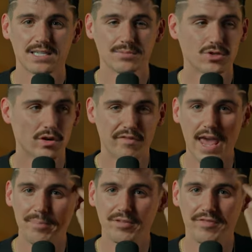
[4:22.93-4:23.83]
some sort of
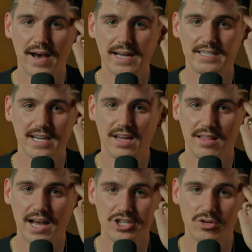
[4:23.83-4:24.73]
amplified
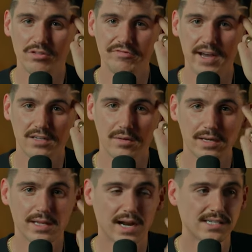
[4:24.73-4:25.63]
psychological effect on
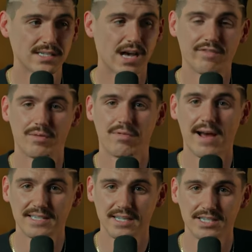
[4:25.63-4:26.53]
me that I still haven't
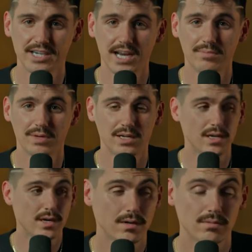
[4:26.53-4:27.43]
processed yet, but
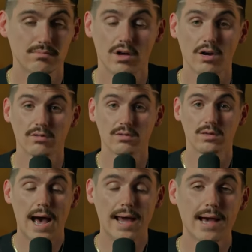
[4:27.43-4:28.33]
bro,
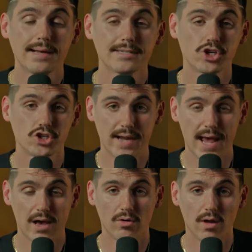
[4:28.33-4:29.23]
I got turned
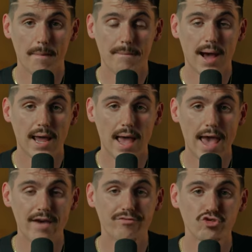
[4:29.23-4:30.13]
down by
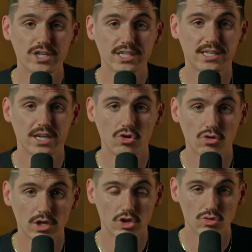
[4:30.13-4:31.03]
every single
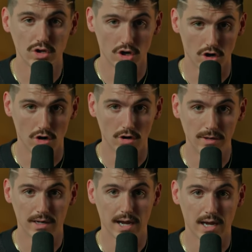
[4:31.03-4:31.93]
cute girl.
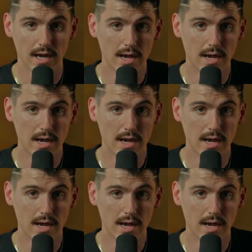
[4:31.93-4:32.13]
And like,